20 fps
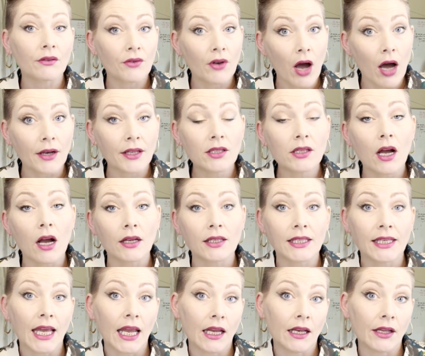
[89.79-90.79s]

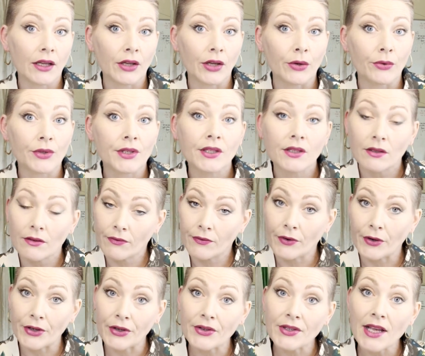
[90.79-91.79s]
non-intoxicating use
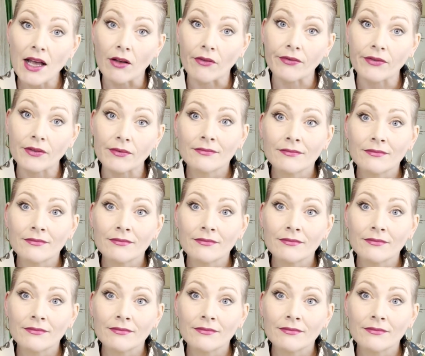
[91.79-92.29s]
for yourself.